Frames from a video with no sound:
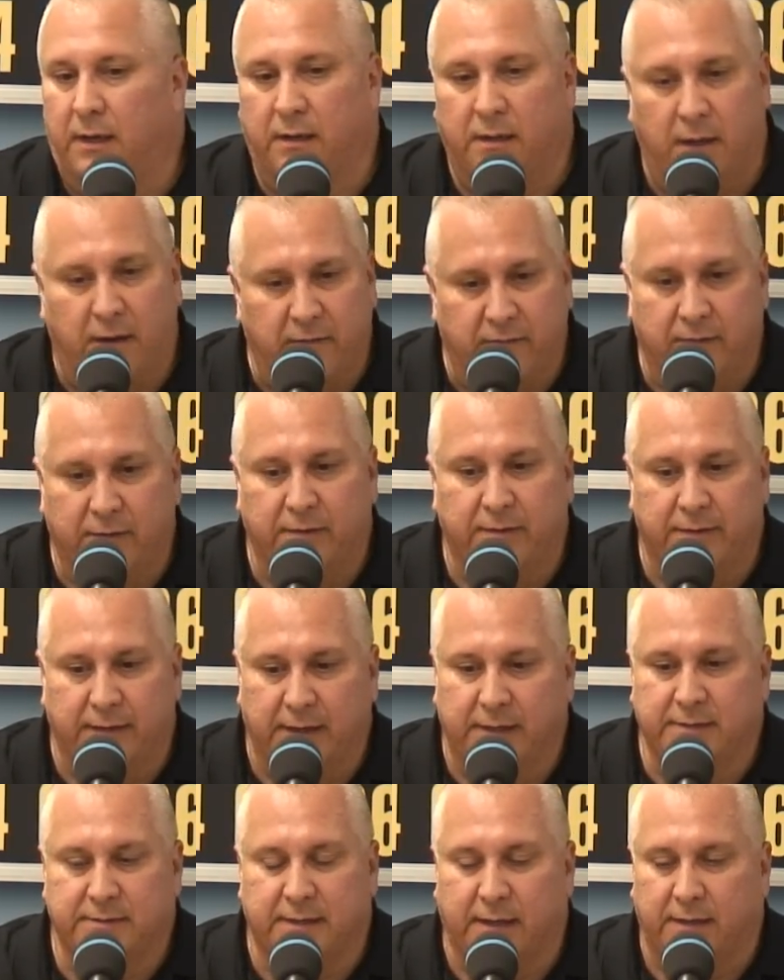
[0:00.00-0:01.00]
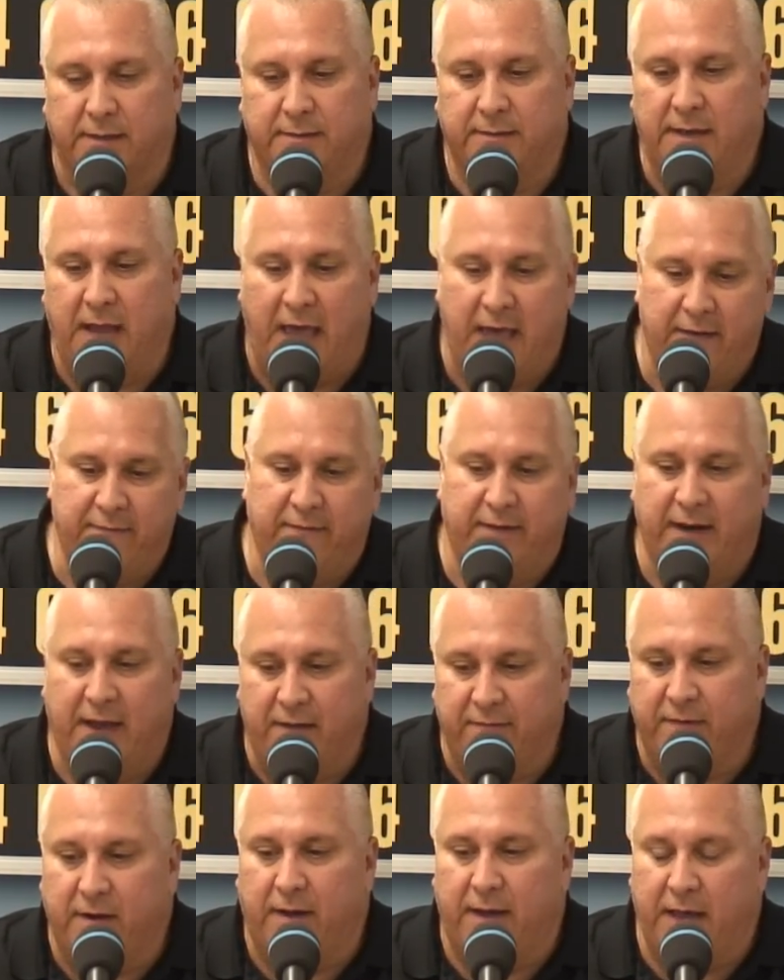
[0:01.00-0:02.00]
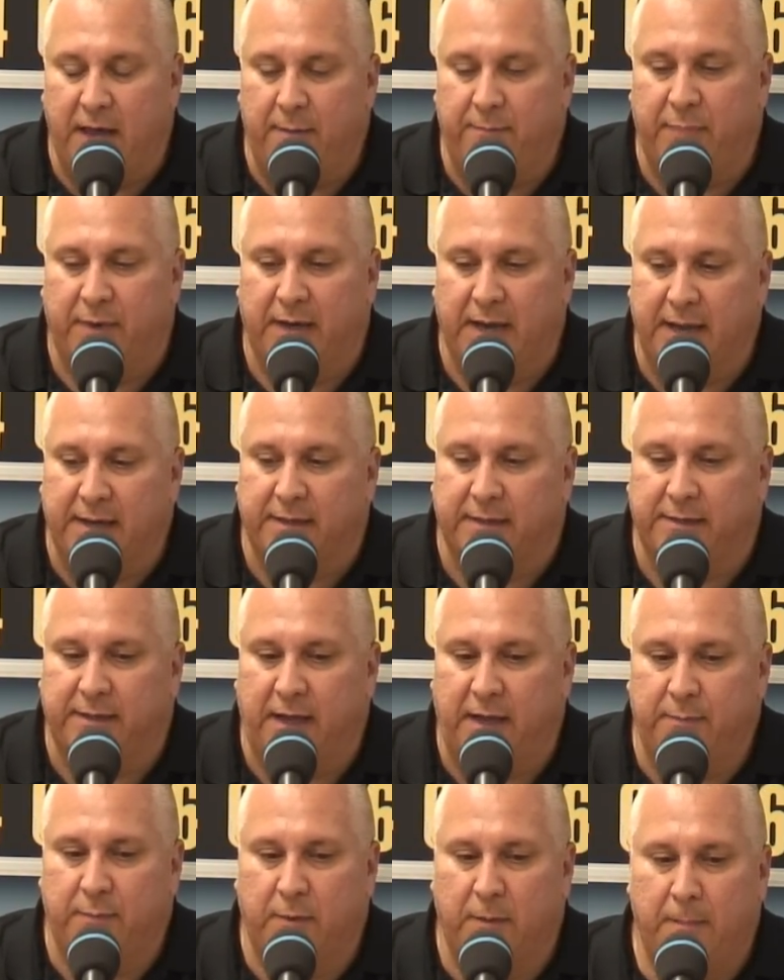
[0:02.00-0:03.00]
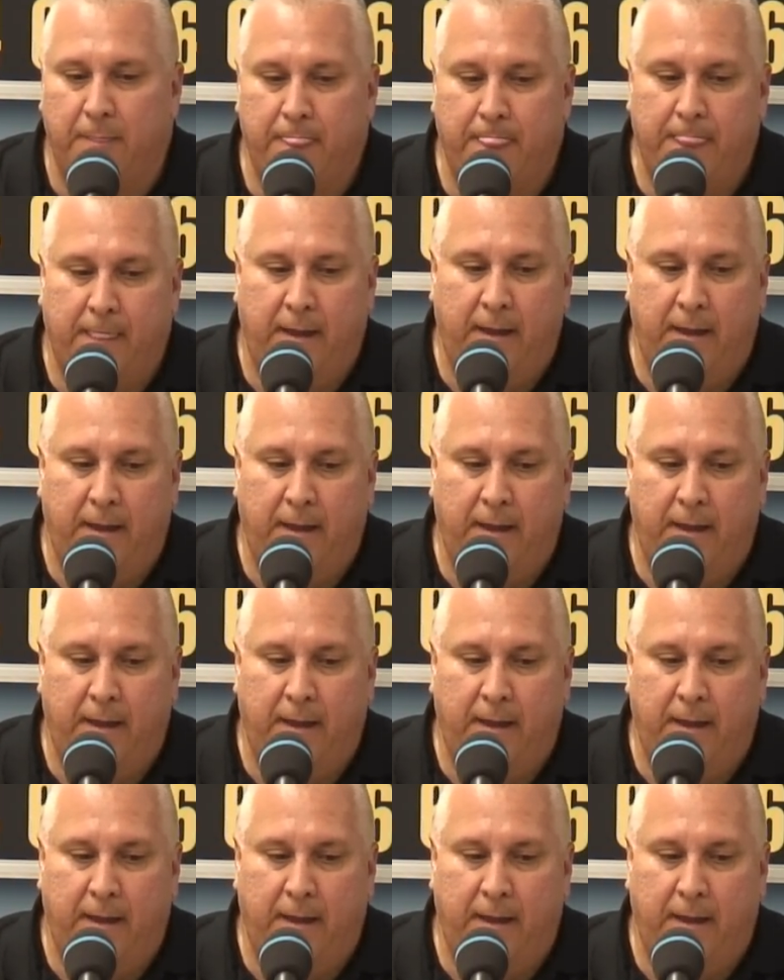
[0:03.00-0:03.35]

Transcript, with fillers: a lot of other things that have and have not happened at the table.